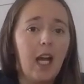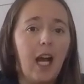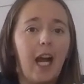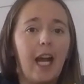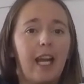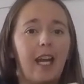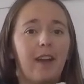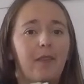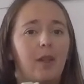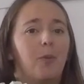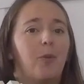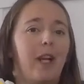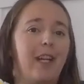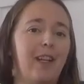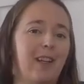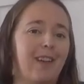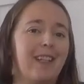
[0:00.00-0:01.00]
I have them
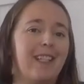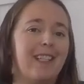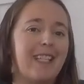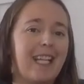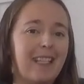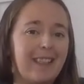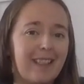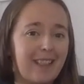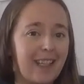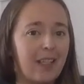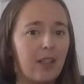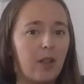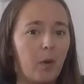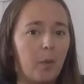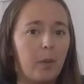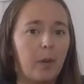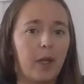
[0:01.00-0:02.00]
write it on a 10-cent
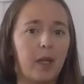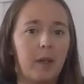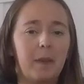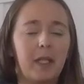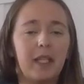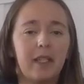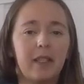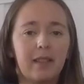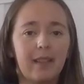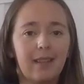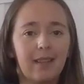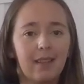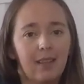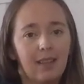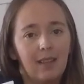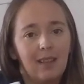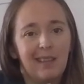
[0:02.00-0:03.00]
notebook
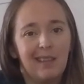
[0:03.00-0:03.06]
because